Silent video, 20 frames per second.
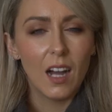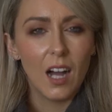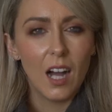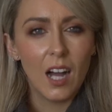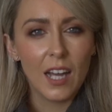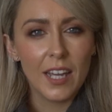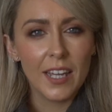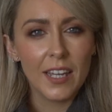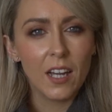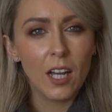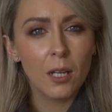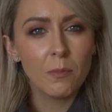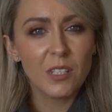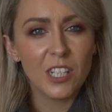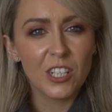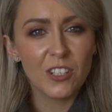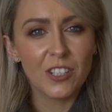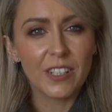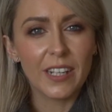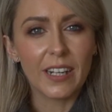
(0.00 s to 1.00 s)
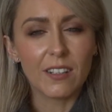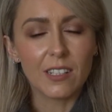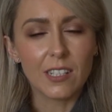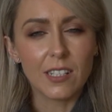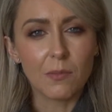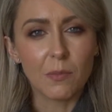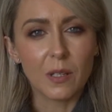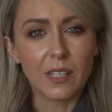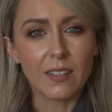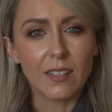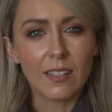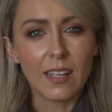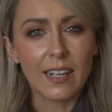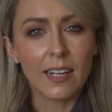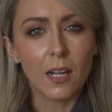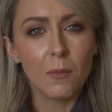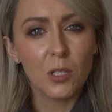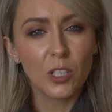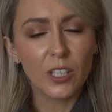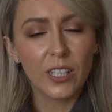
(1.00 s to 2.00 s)
Hi, I'm Deirdre Geraghty-Smith
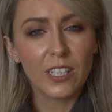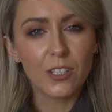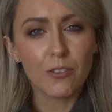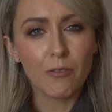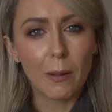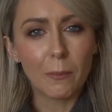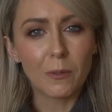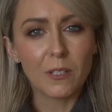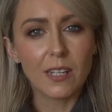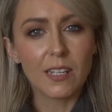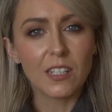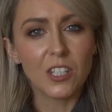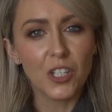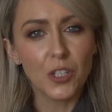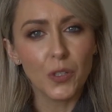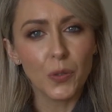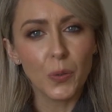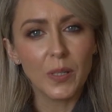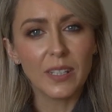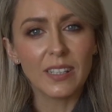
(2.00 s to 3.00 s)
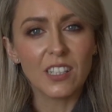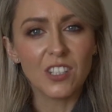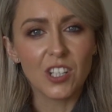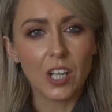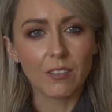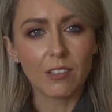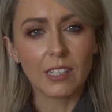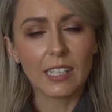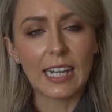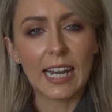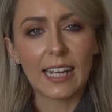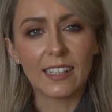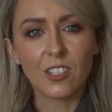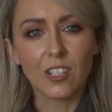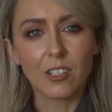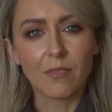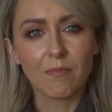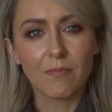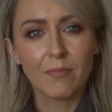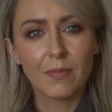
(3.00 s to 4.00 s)
and I'm looking to represent you in the general
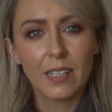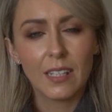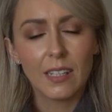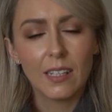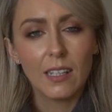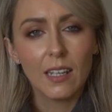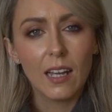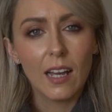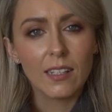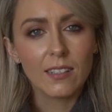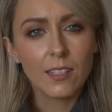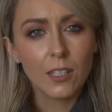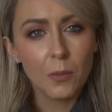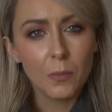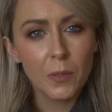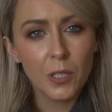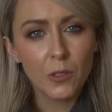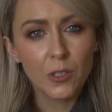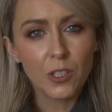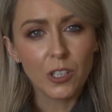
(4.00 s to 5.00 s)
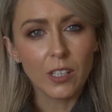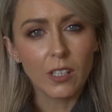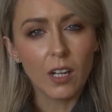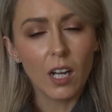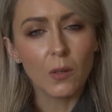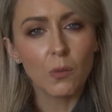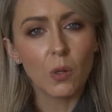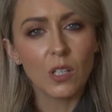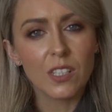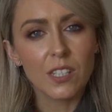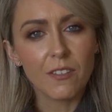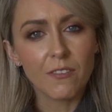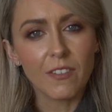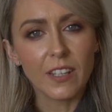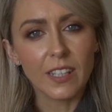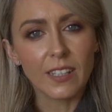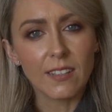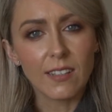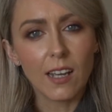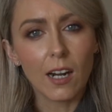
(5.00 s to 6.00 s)
election. As a commuter, I want to
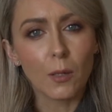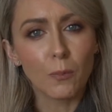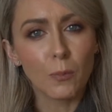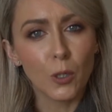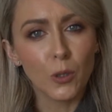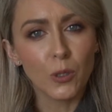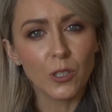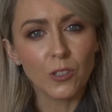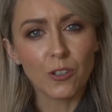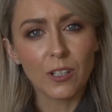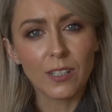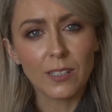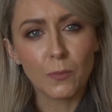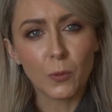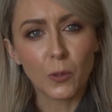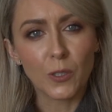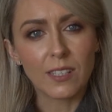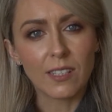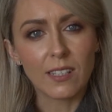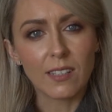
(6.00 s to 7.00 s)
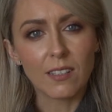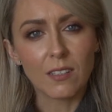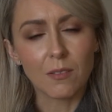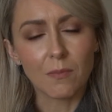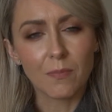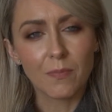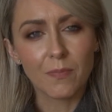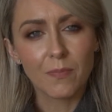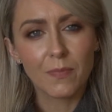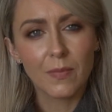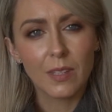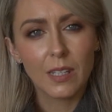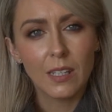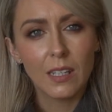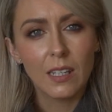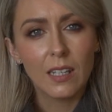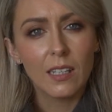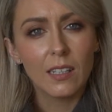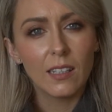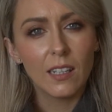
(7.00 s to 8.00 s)
fix our broken transport system.
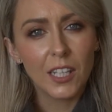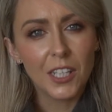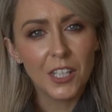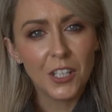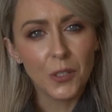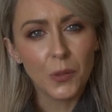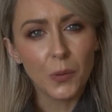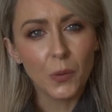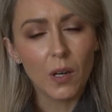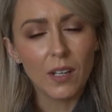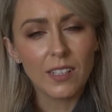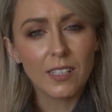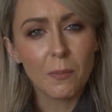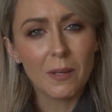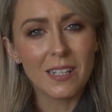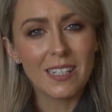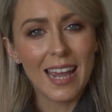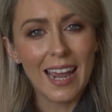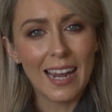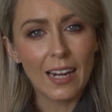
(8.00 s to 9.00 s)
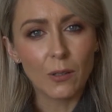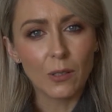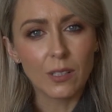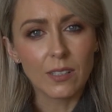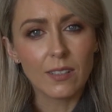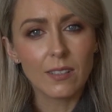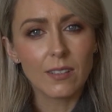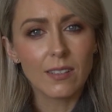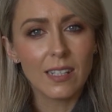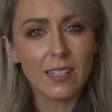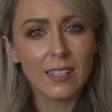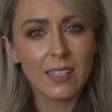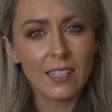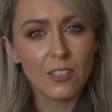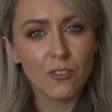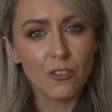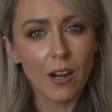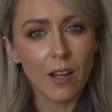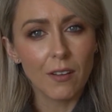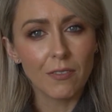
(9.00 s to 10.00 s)
Like you, I spend hours sitting in
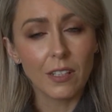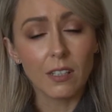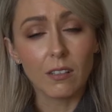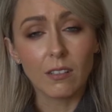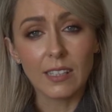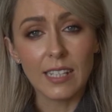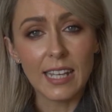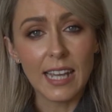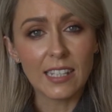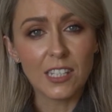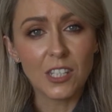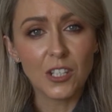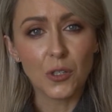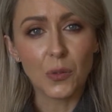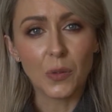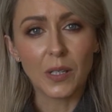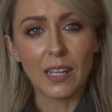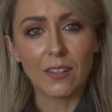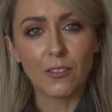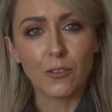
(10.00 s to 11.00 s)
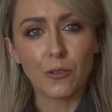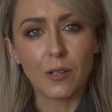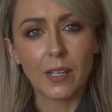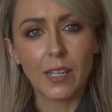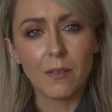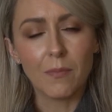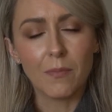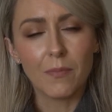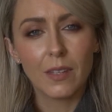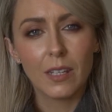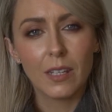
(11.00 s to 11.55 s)
traffic on the N2 and N3.